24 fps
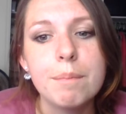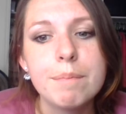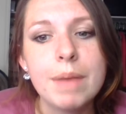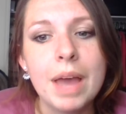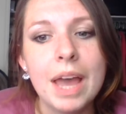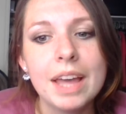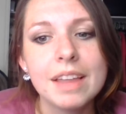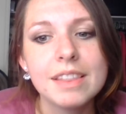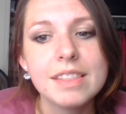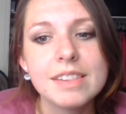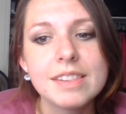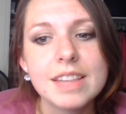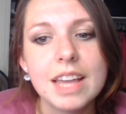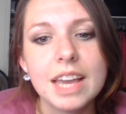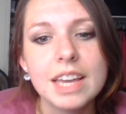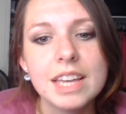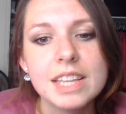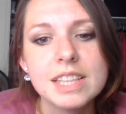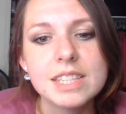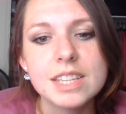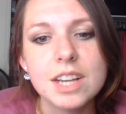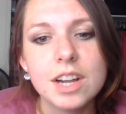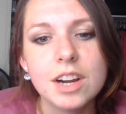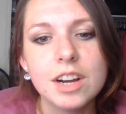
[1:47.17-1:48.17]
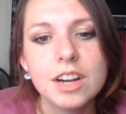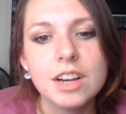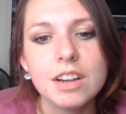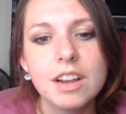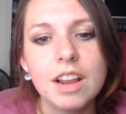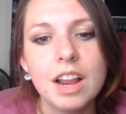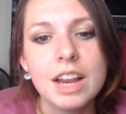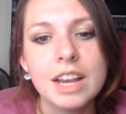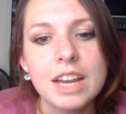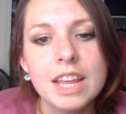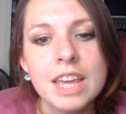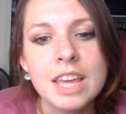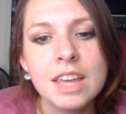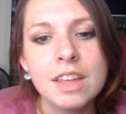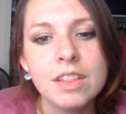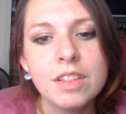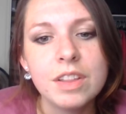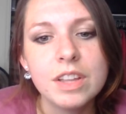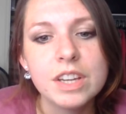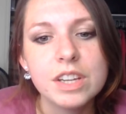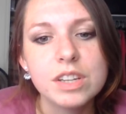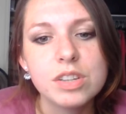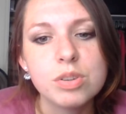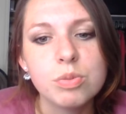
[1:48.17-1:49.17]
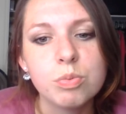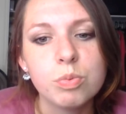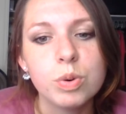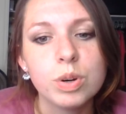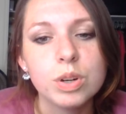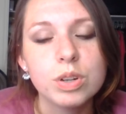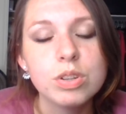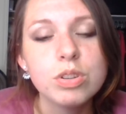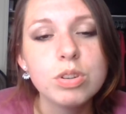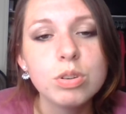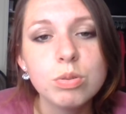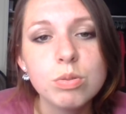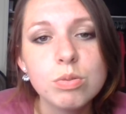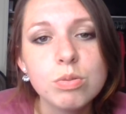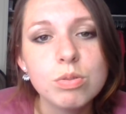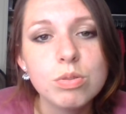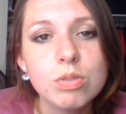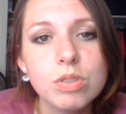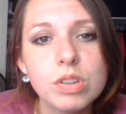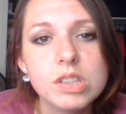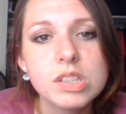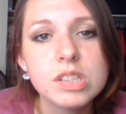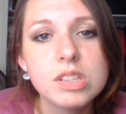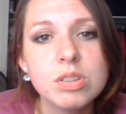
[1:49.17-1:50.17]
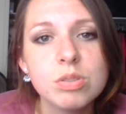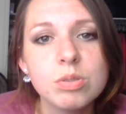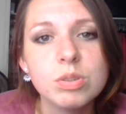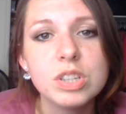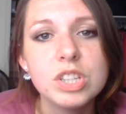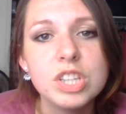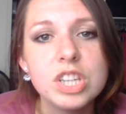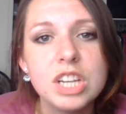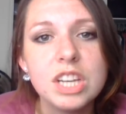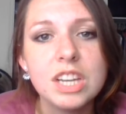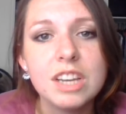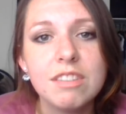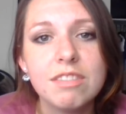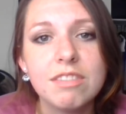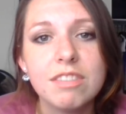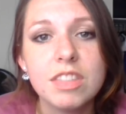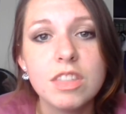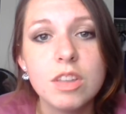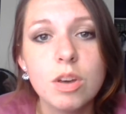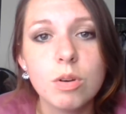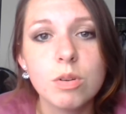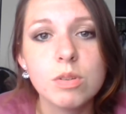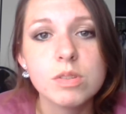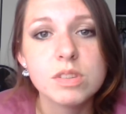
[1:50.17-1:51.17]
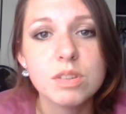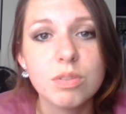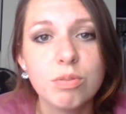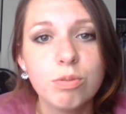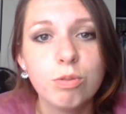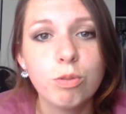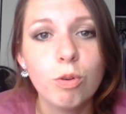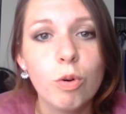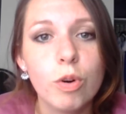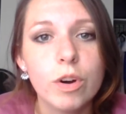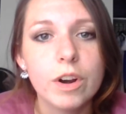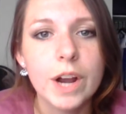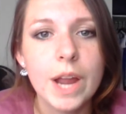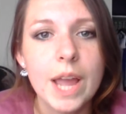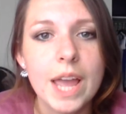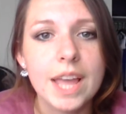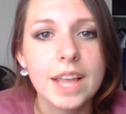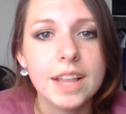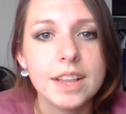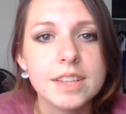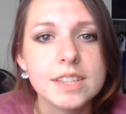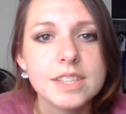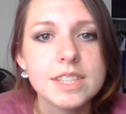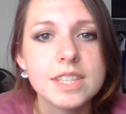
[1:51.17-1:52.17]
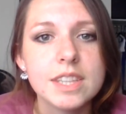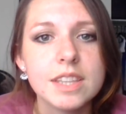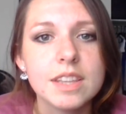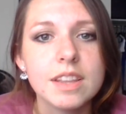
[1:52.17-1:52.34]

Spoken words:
math, science, art, and English were tools to achieve those four ends,